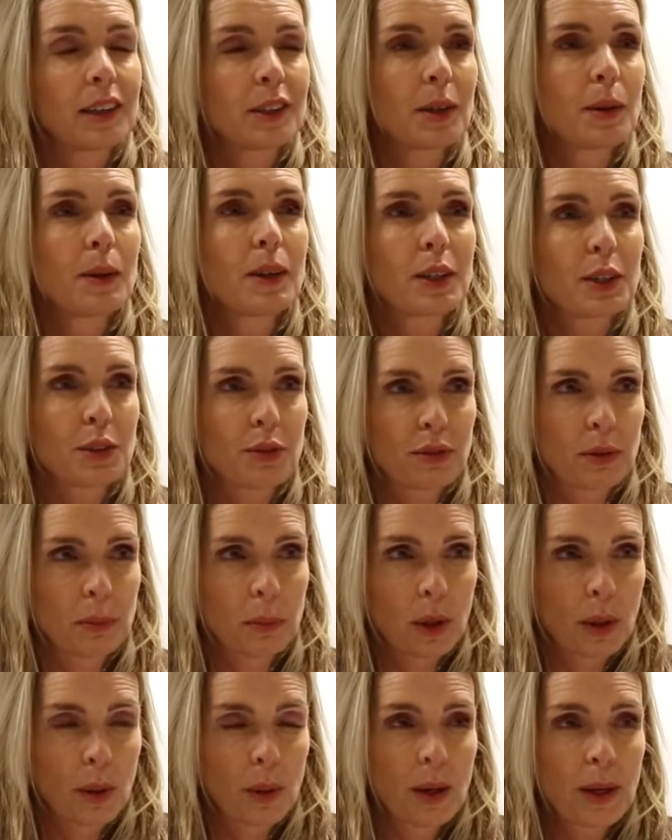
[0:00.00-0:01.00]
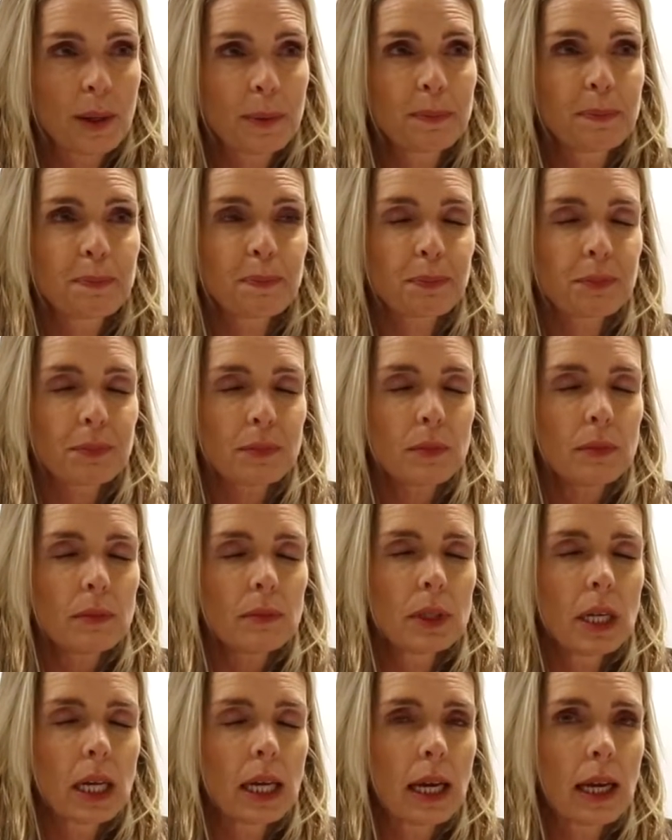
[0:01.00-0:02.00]
Julius Vermeulen.
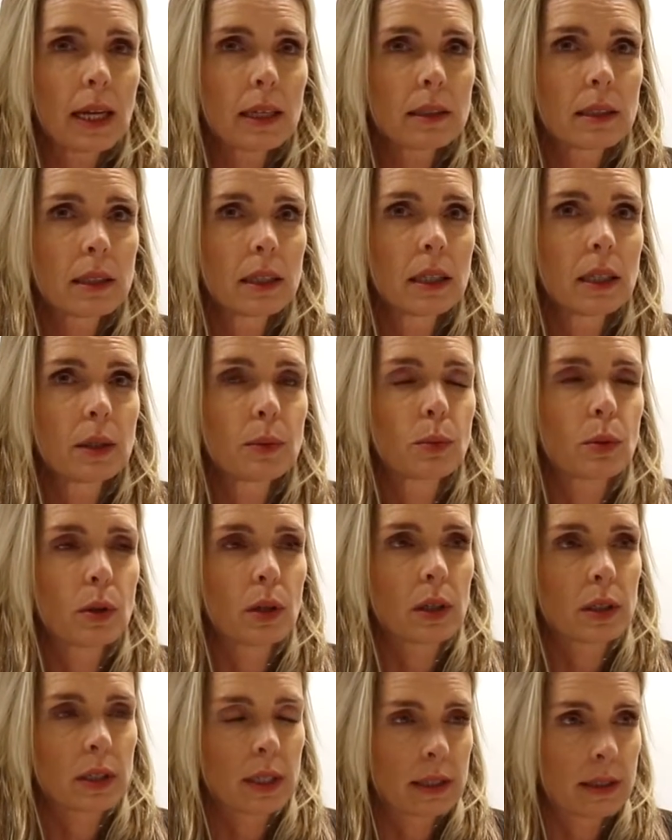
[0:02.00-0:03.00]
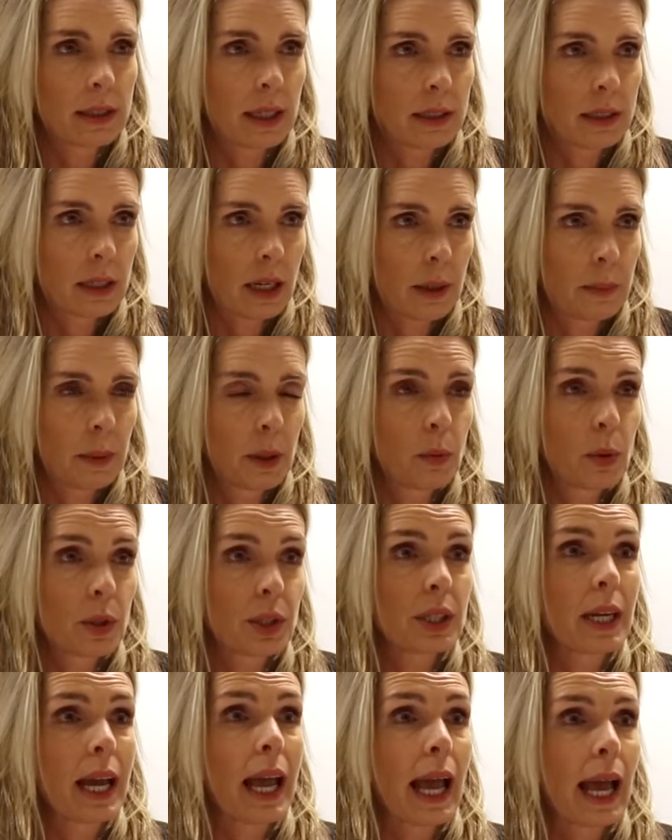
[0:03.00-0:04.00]
And he worked at that time, he
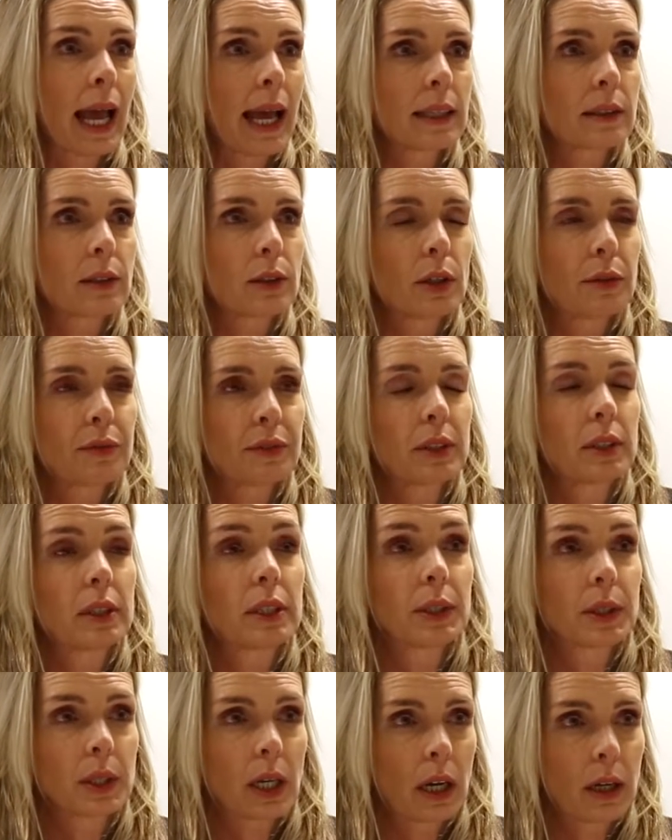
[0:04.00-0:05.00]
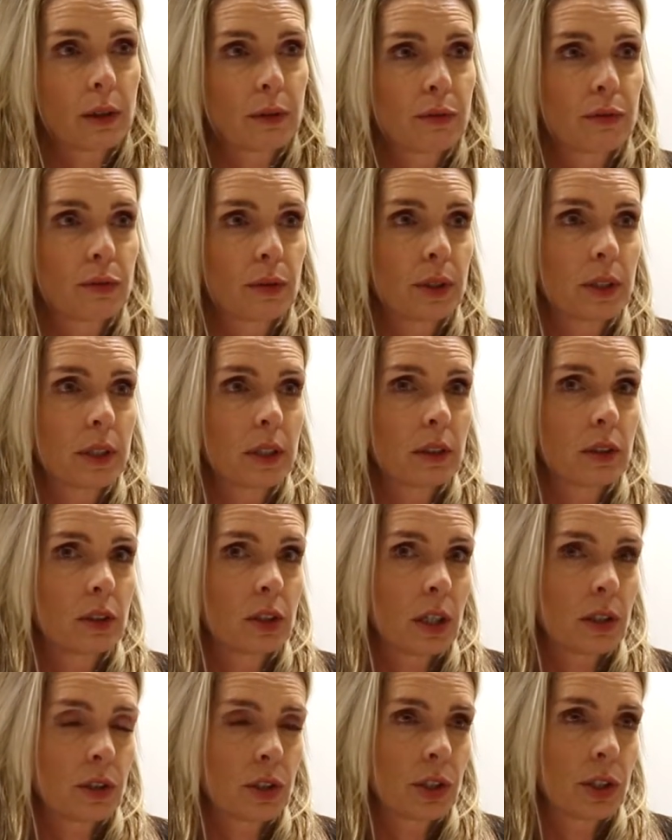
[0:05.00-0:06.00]
was the head of the design for the
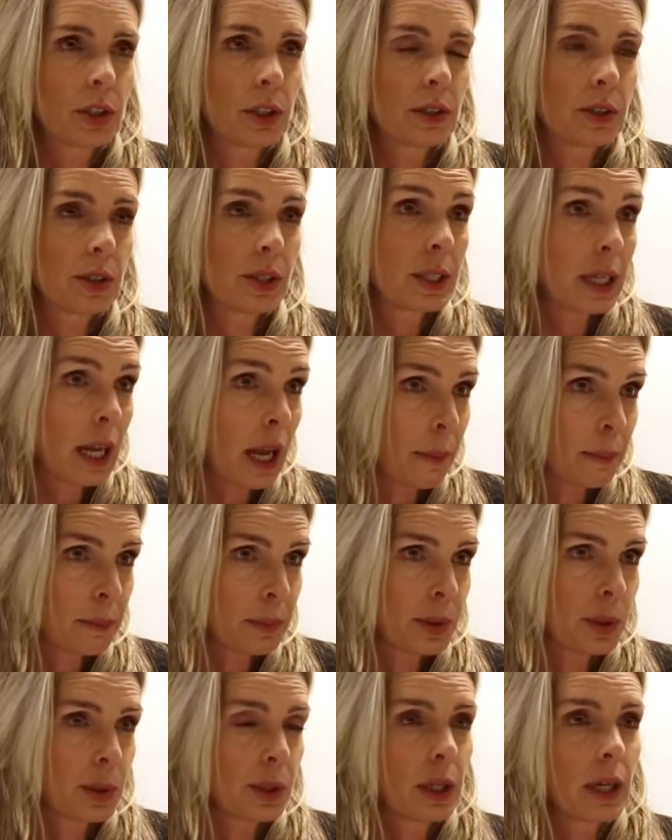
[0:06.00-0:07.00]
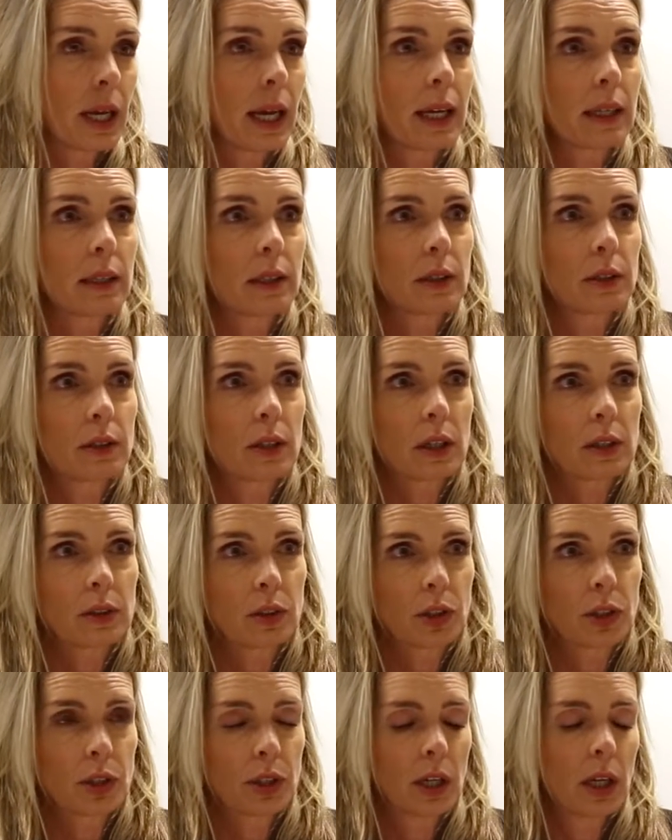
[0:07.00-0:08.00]
Dutch stamps. And the
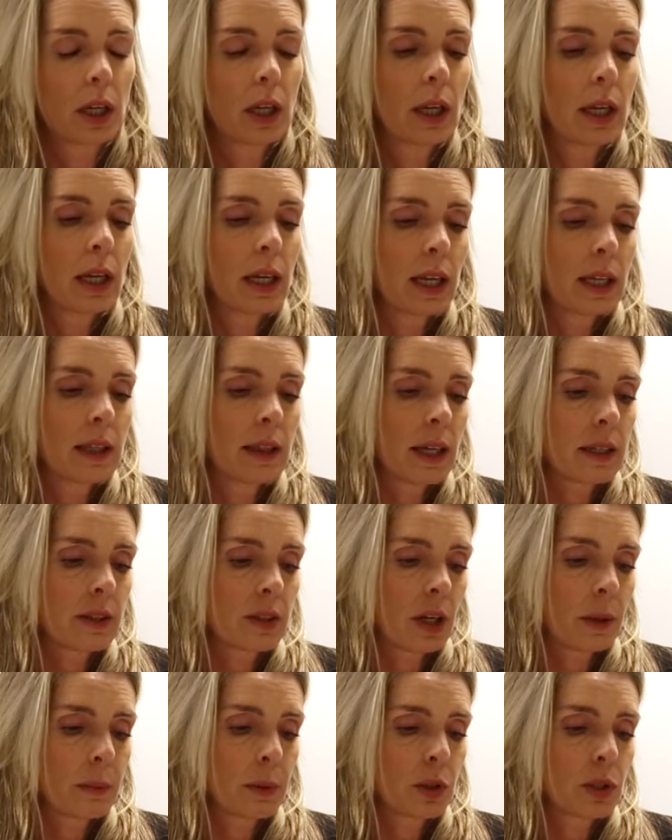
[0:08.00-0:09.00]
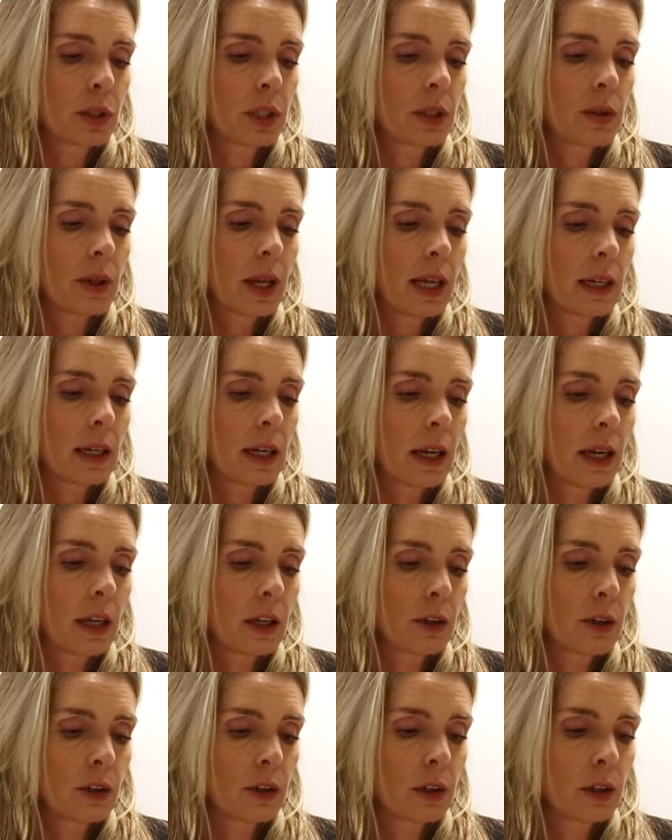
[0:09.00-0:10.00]
Dutch, in that time, you still had
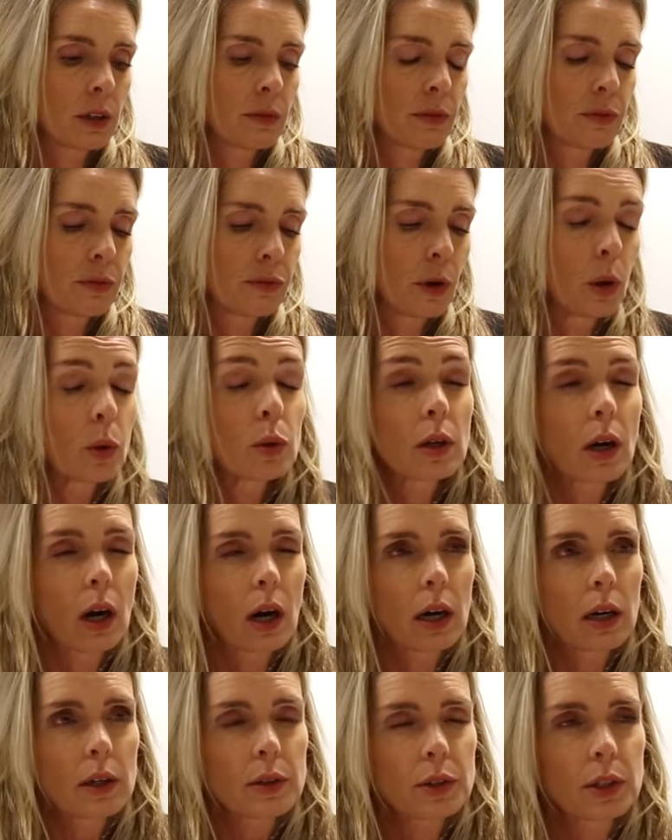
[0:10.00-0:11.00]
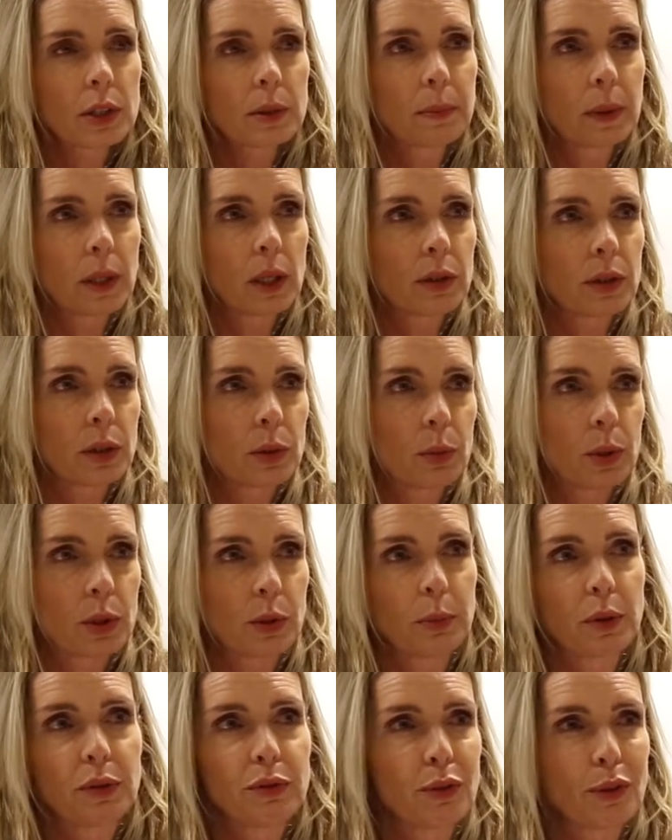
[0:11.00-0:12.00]
like phone cards, because it
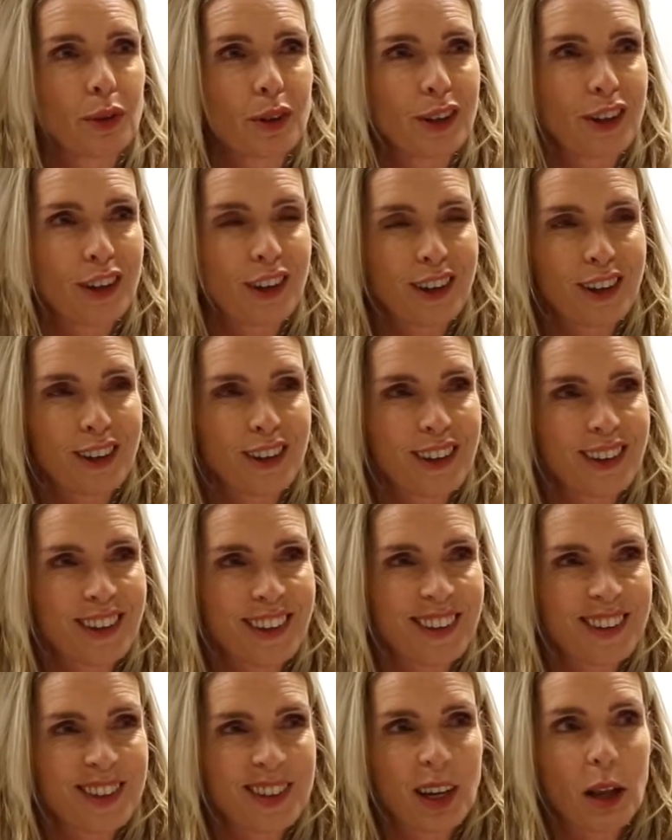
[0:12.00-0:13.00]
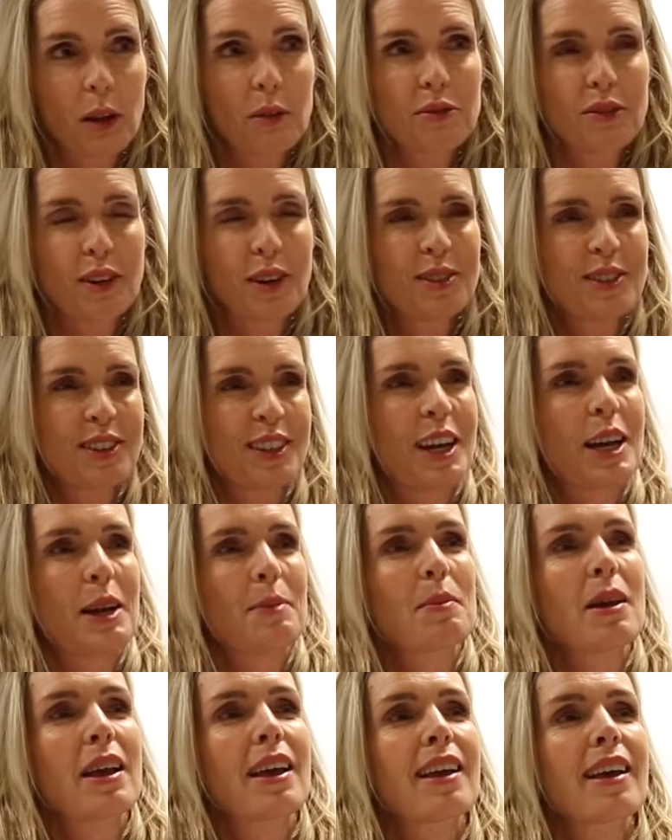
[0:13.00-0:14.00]
was before the cell phone
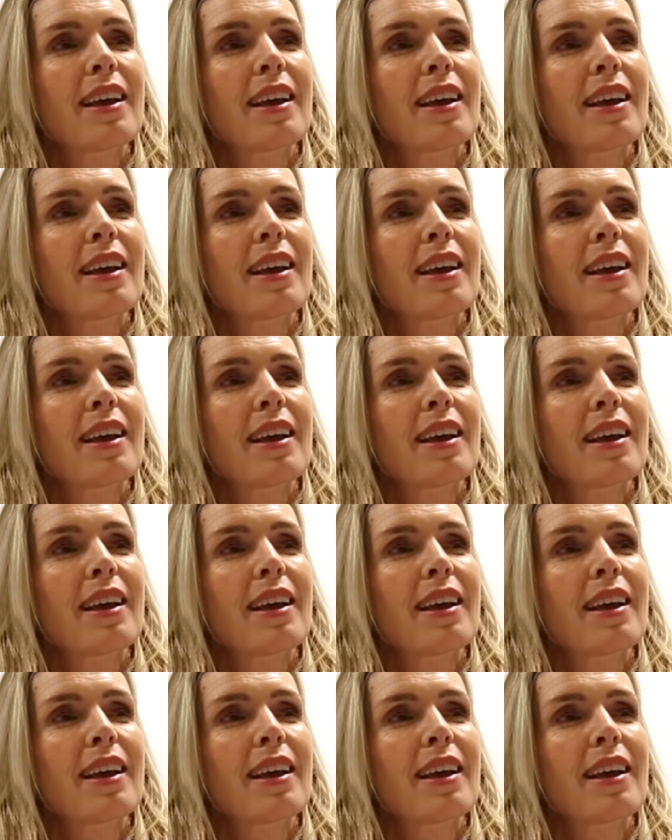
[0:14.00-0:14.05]
time.